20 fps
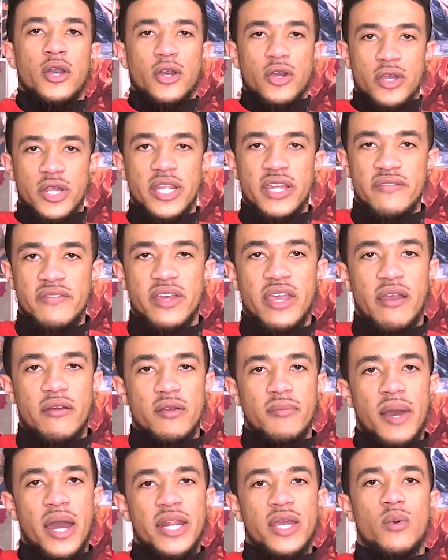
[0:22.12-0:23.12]
Good evening,
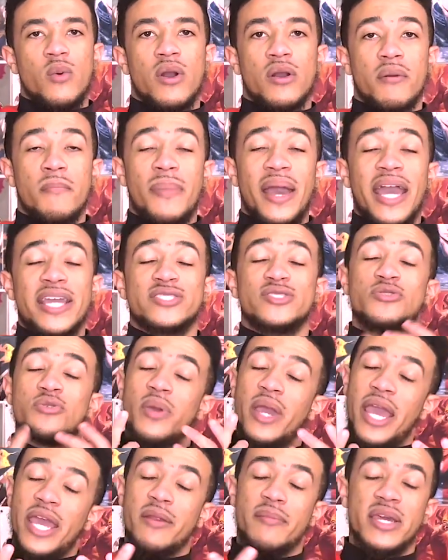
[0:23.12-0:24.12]
everybody, and welcome back to
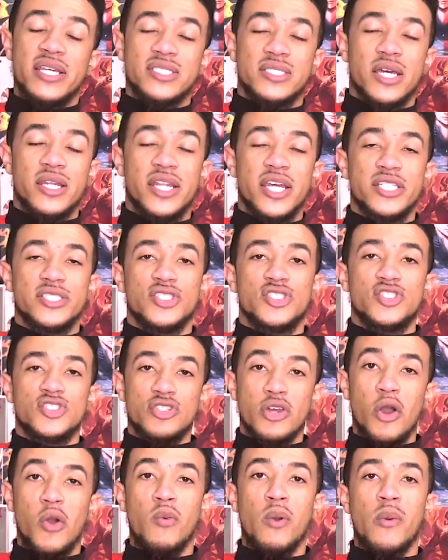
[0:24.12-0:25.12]
Anime Sundays, the
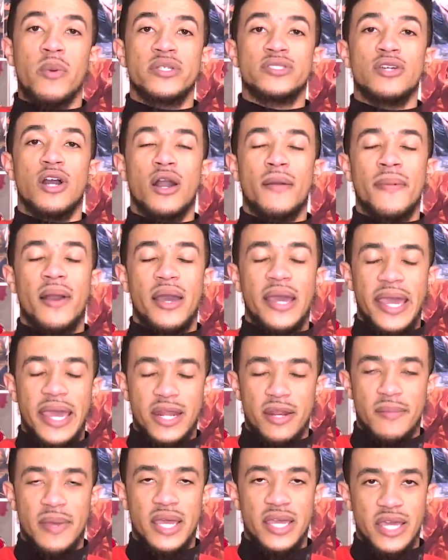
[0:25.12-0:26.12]
show where we talk about
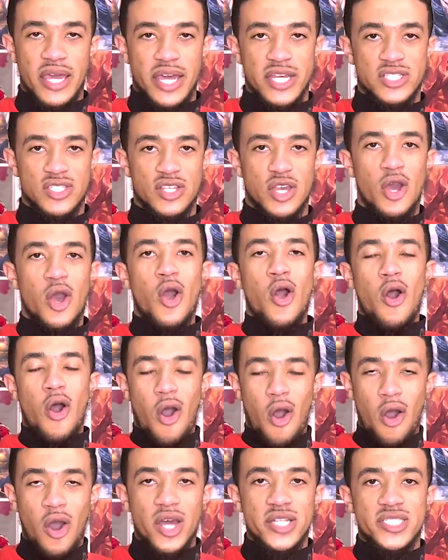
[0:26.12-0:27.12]
anime, yes,
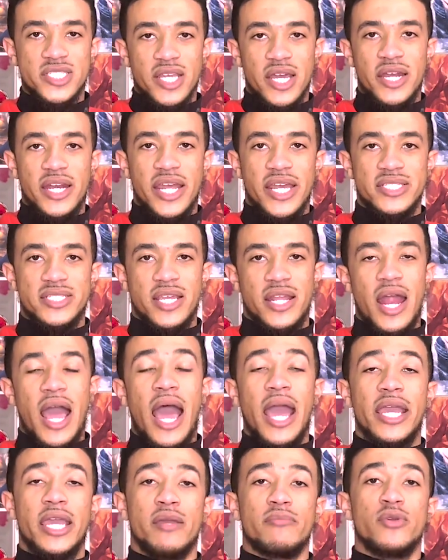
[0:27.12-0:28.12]
on Sundays, and
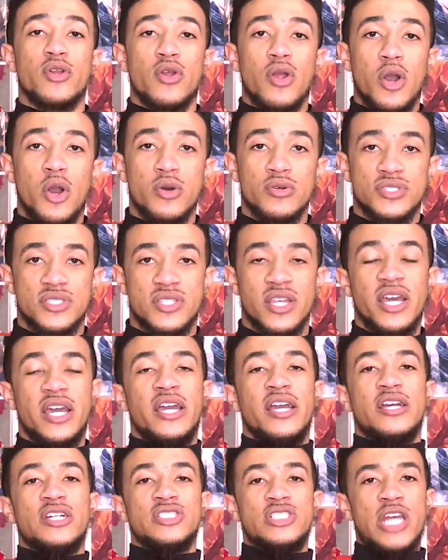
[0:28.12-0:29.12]
I am your host,
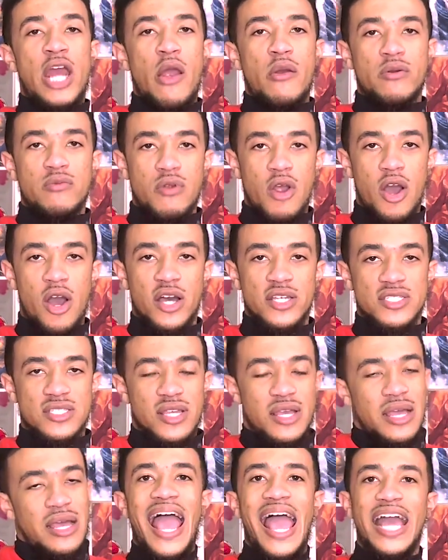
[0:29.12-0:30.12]
Jared Ross.
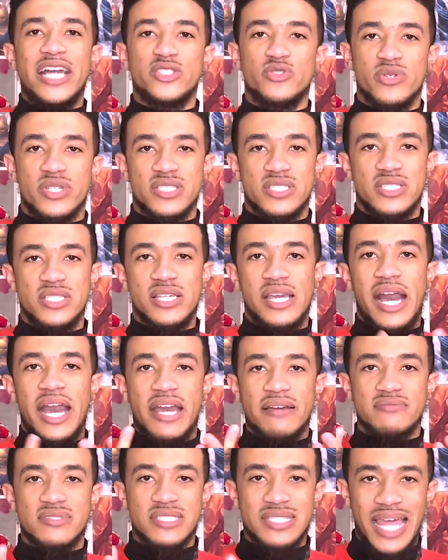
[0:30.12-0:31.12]
As you can see, I
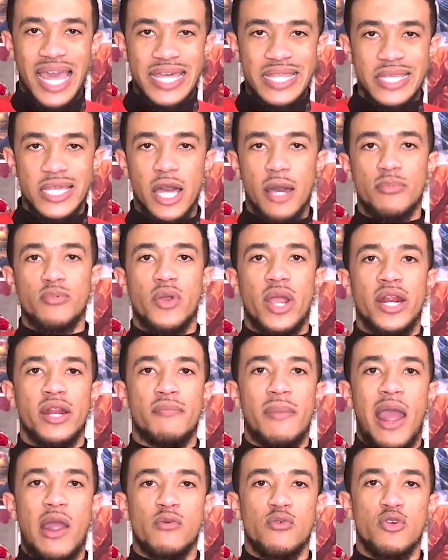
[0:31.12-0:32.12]
have slightly upgraded
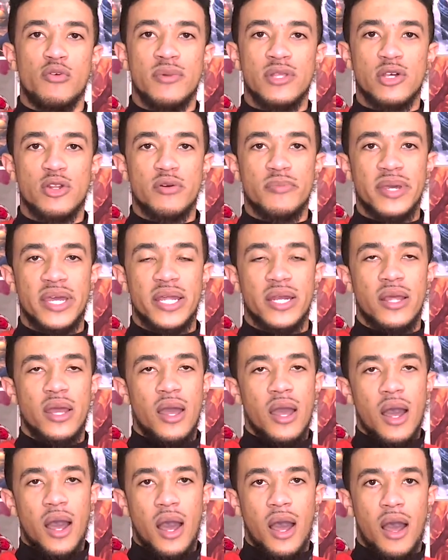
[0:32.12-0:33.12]
my room a little bit.
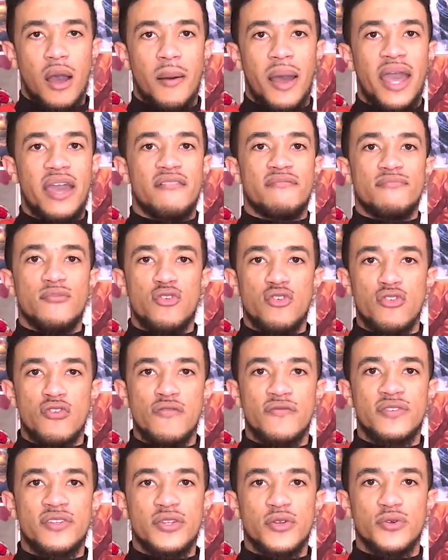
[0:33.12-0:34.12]
I have
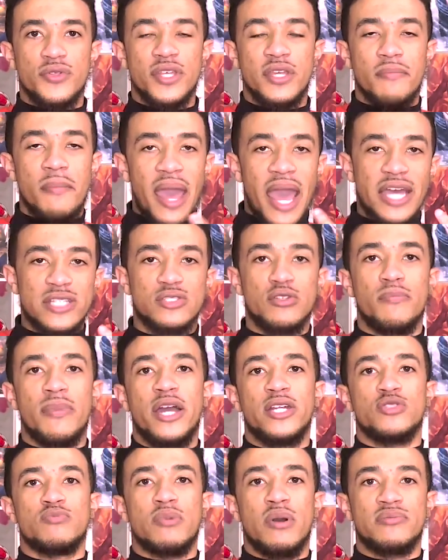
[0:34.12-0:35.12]
moved to the master
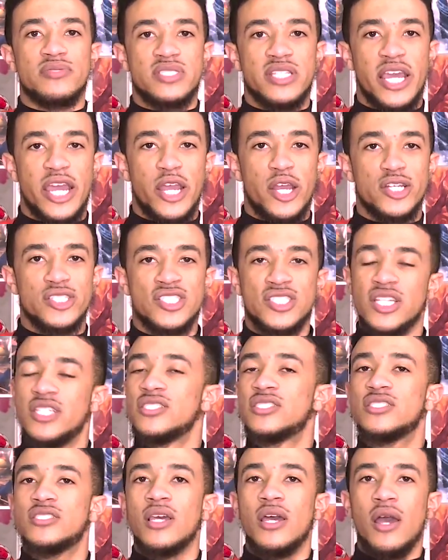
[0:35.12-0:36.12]
bedroom upstairs
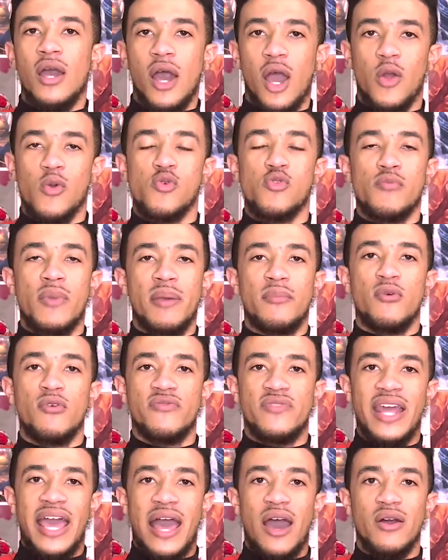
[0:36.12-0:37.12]
since a roommate
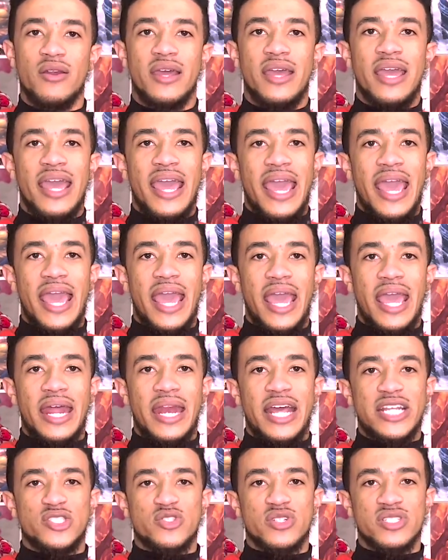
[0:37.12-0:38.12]
moved out. And
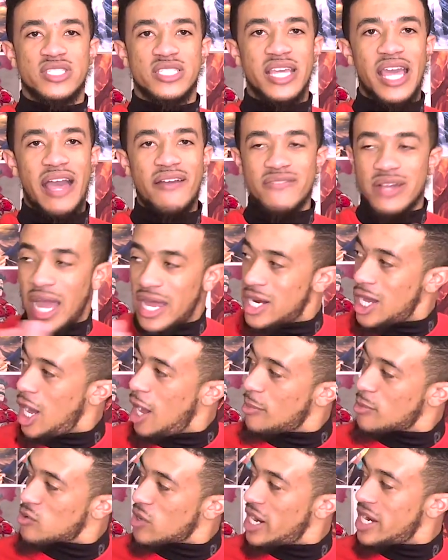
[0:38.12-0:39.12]
as you can see, I've kind
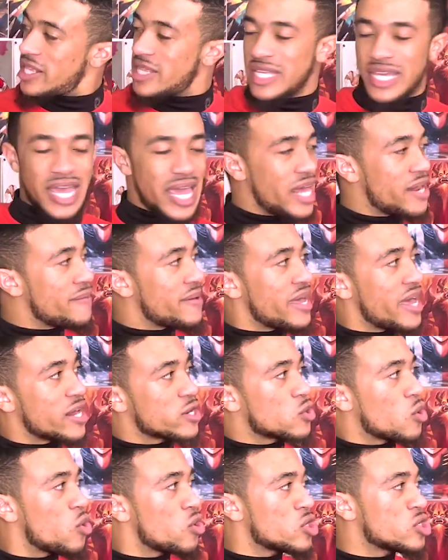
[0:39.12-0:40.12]
of upgraded the anime
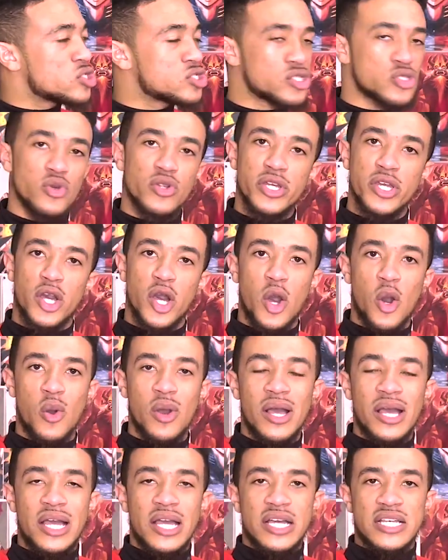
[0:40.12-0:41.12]
headquarters
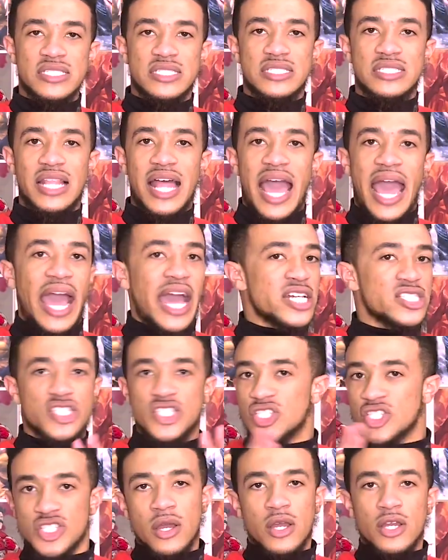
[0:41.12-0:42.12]
studio
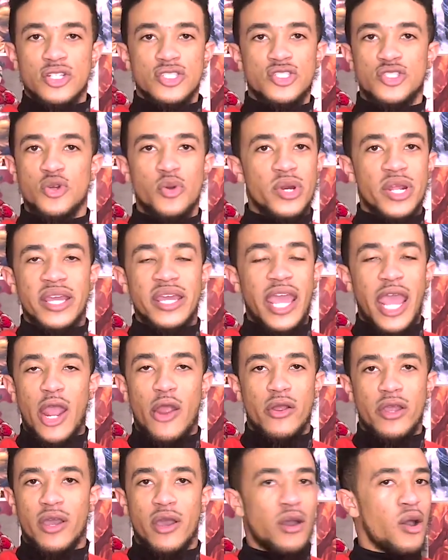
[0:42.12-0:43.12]
slash shooting
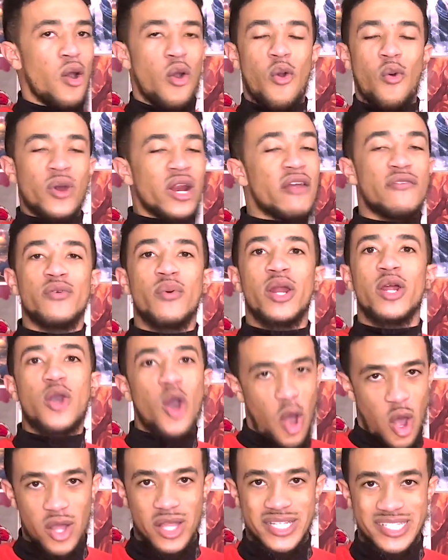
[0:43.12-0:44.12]
area, whatever you want to
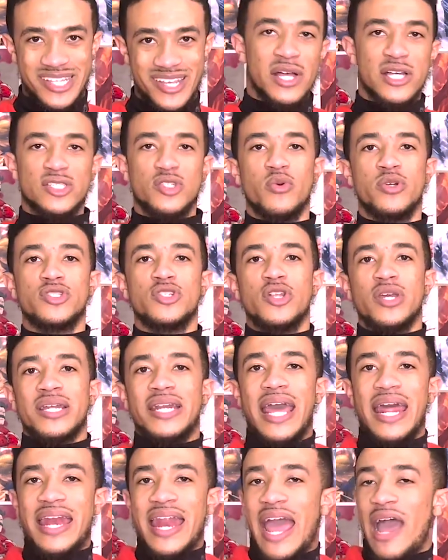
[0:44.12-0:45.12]
call it. So what you're looking
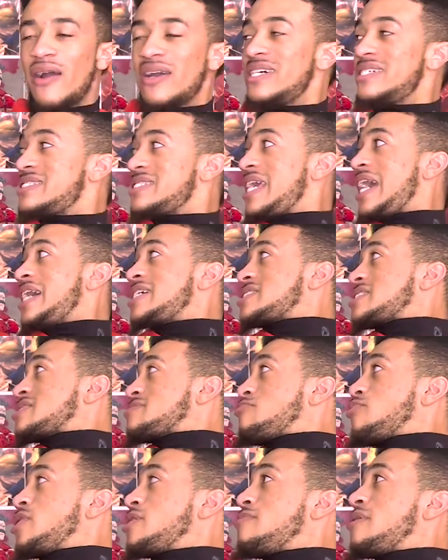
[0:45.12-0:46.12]
at now is, yes,
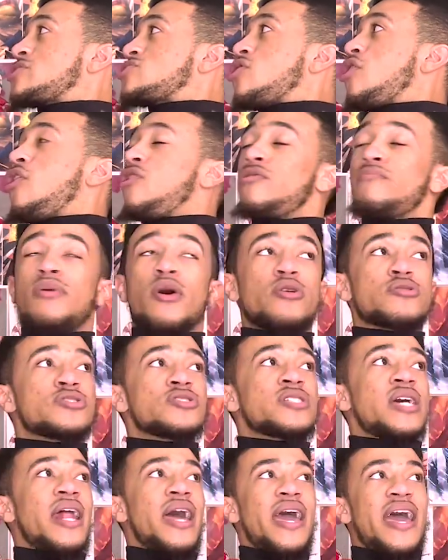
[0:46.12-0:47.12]
pretty much all the posters
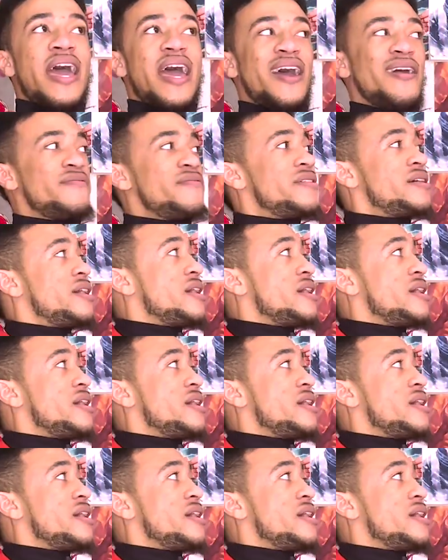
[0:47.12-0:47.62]
that I have.